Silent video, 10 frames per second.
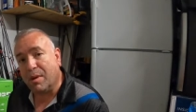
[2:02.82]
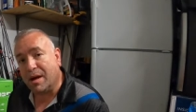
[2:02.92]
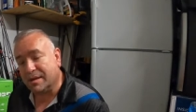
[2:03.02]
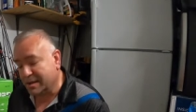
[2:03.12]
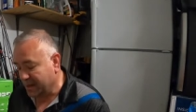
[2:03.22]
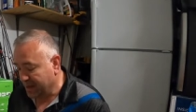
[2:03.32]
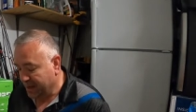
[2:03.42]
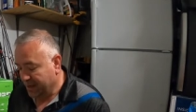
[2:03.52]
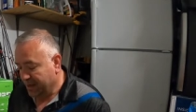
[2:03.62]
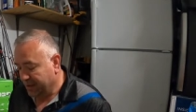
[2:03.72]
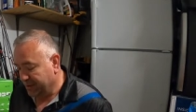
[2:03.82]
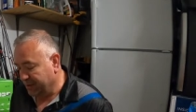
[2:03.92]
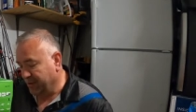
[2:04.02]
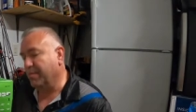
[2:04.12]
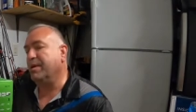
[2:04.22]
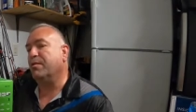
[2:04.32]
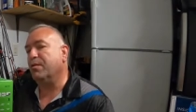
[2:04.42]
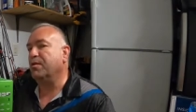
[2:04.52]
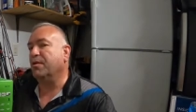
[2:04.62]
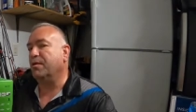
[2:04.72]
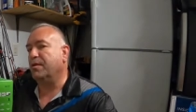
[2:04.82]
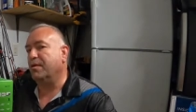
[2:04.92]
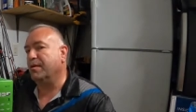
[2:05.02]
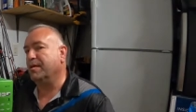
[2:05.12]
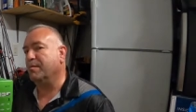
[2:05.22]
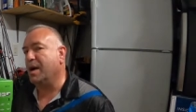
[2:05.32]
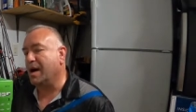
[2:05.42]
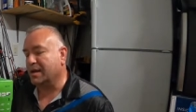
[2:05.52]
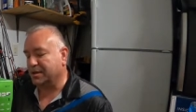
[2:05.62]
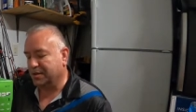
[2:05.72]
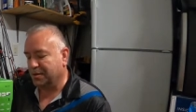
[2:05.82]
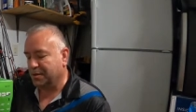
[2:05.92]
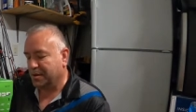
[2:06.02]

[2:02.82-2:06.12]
boxes, there's going to be a ruler on the box. So